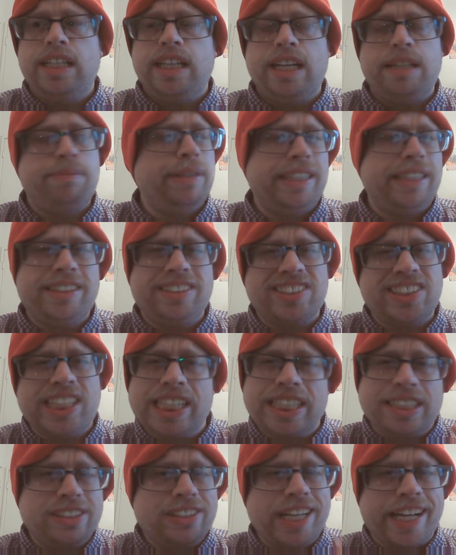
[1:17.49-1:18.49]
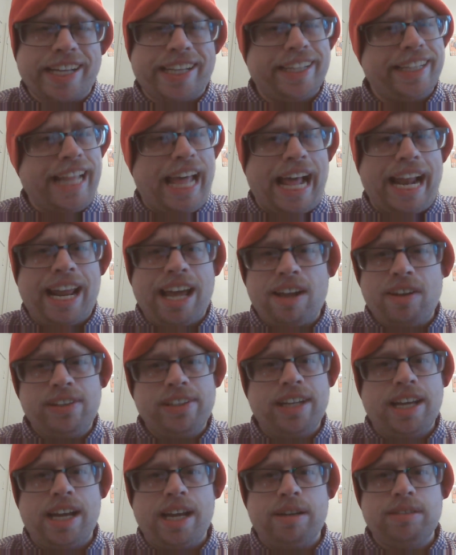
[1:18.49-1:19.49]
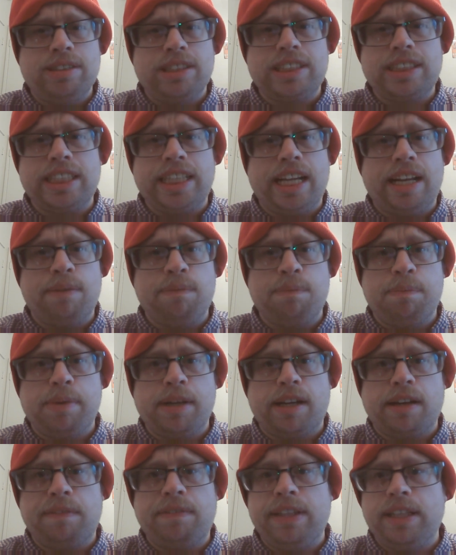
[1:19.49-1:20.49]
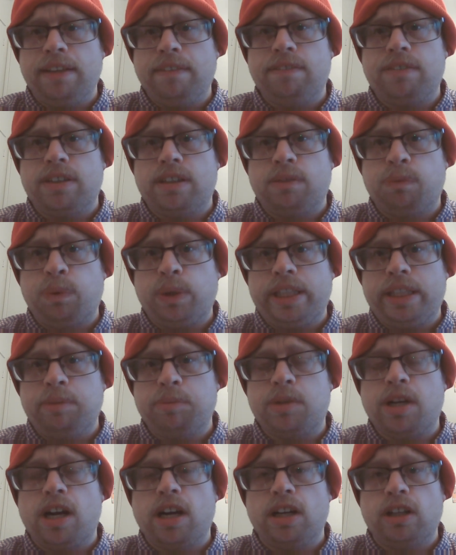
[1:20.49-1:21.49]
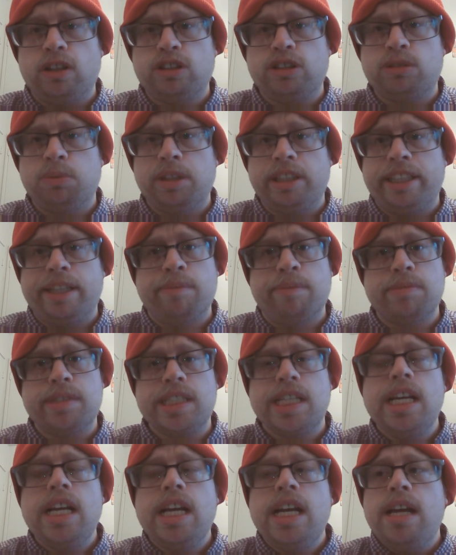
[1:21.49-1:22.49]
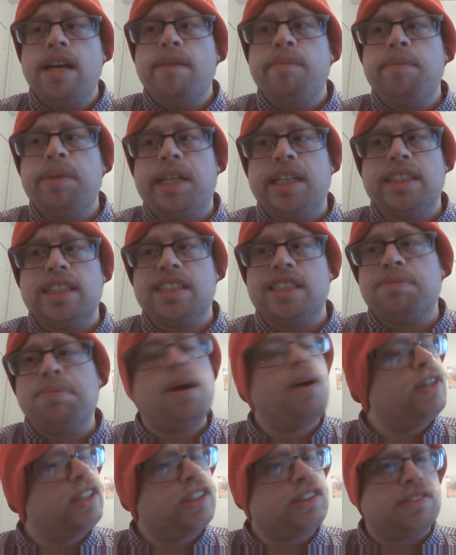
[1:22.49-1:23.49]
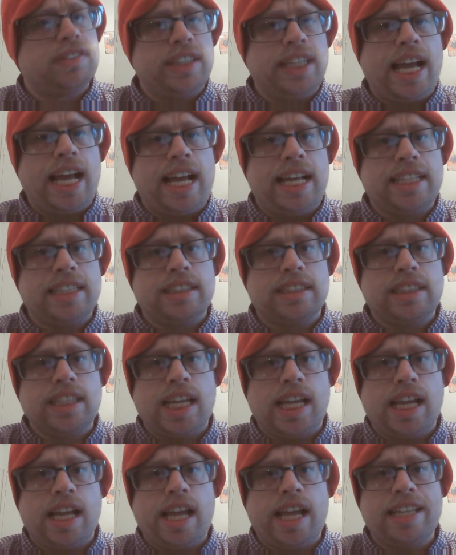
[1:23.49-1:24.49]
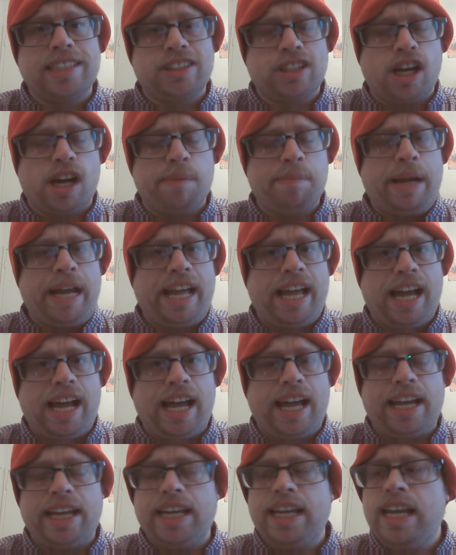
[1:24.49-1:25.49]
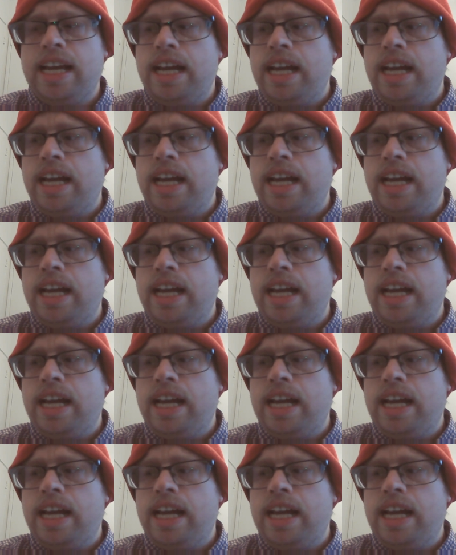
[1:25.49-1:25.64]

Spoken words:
I'd be interested in checking that out just to get a bigger feel for William Carlos Williams, because his poetry has caught my eye,